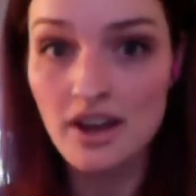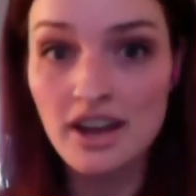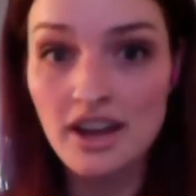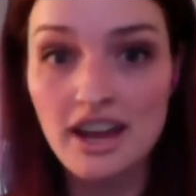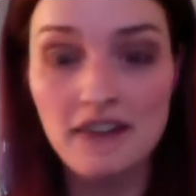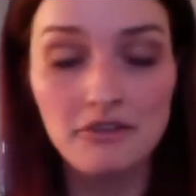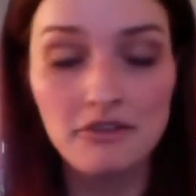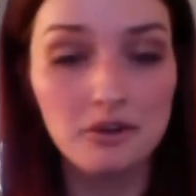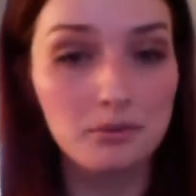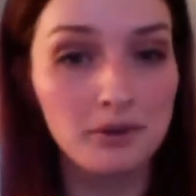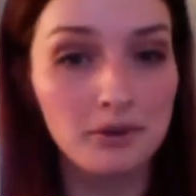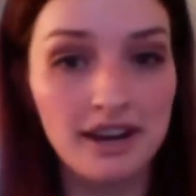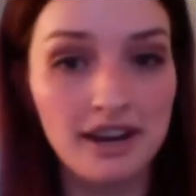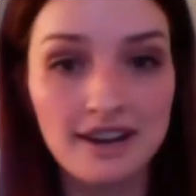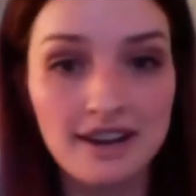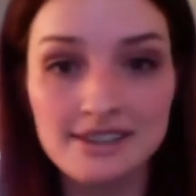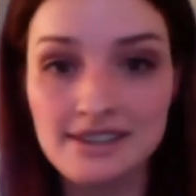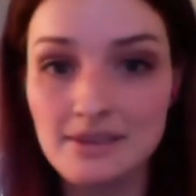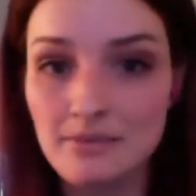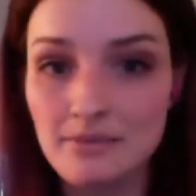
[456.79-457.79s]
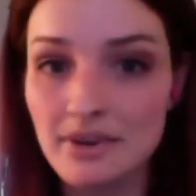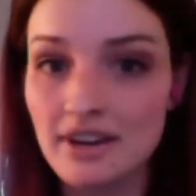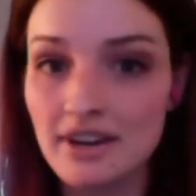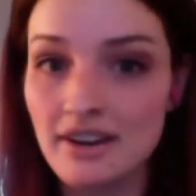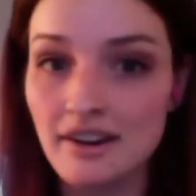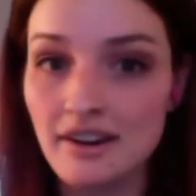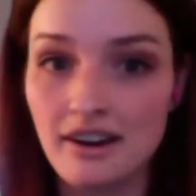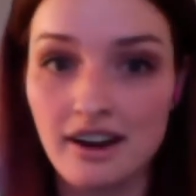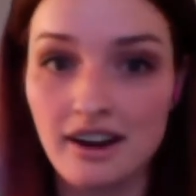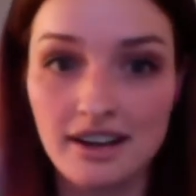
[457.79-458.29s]
If you're bringing somebody
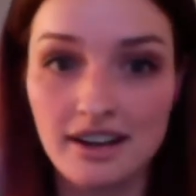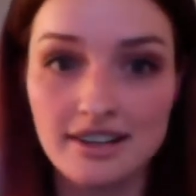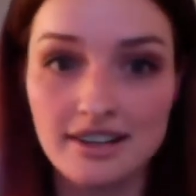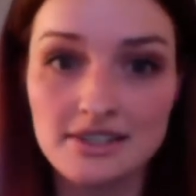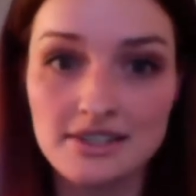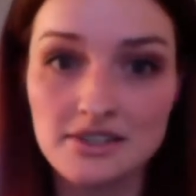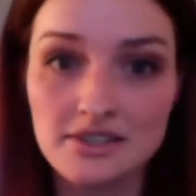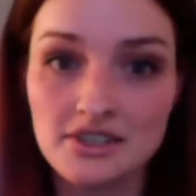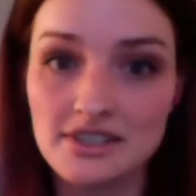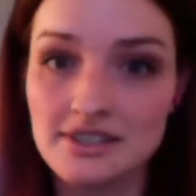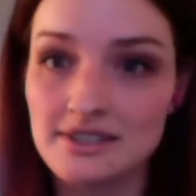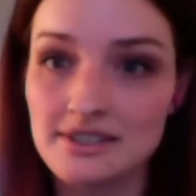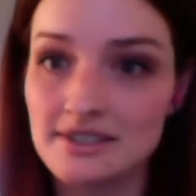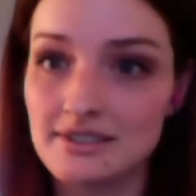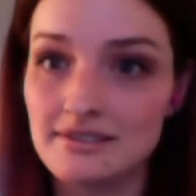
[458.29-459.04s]
on to just